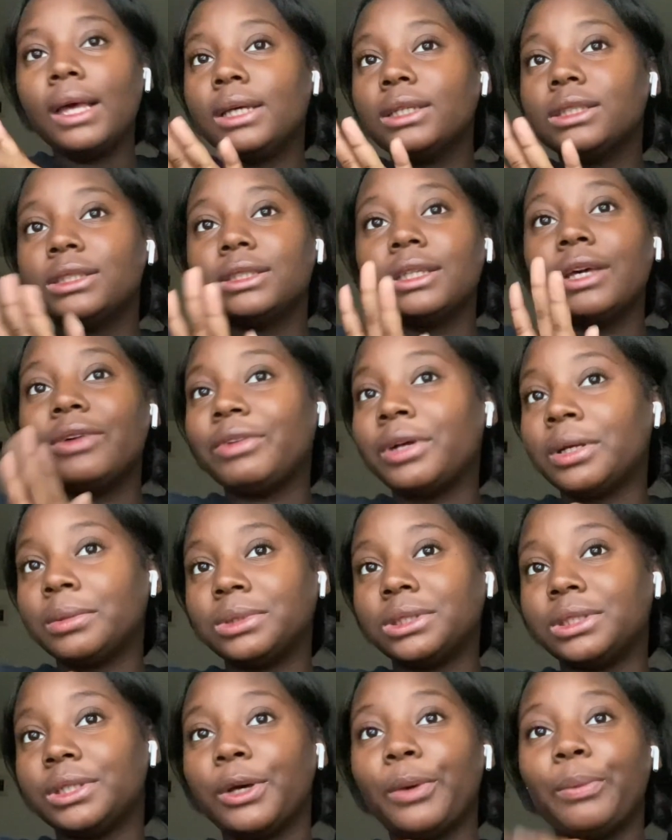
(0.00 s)
Stuff
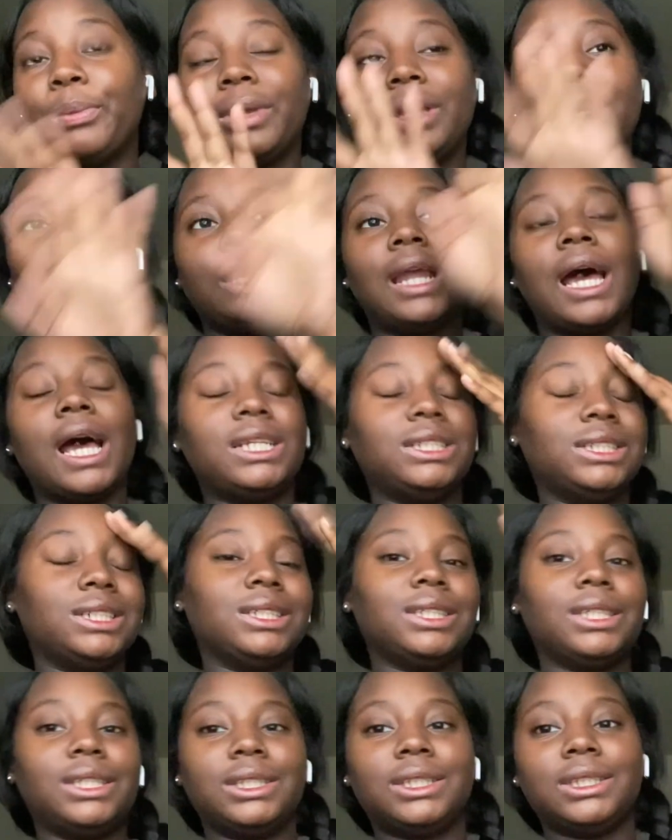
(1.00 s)
comes up and I
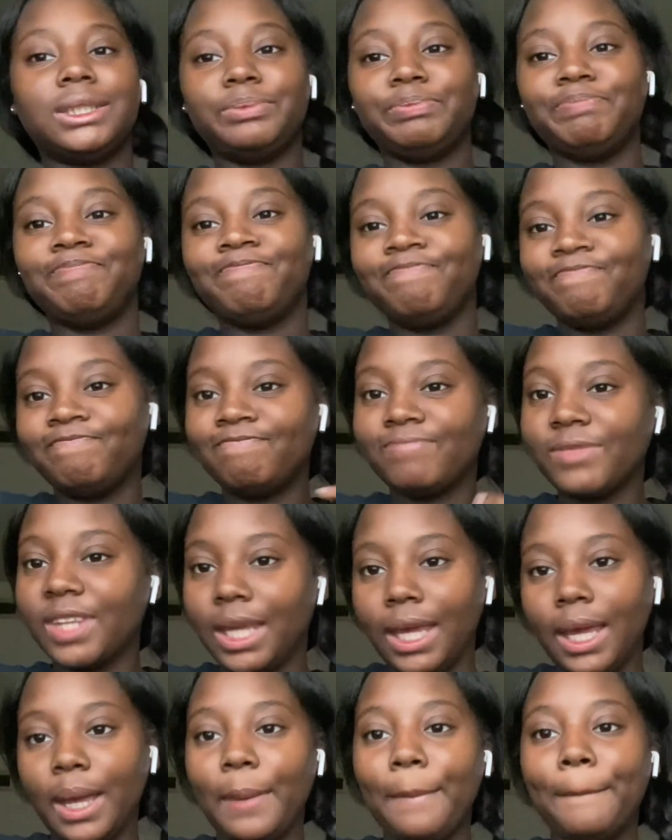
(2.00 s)
just
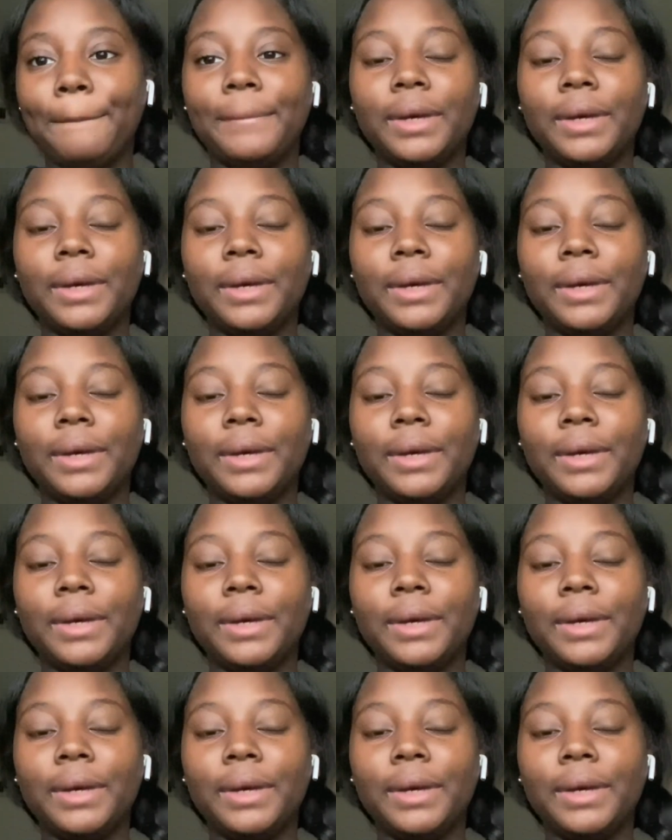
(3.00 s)
can't.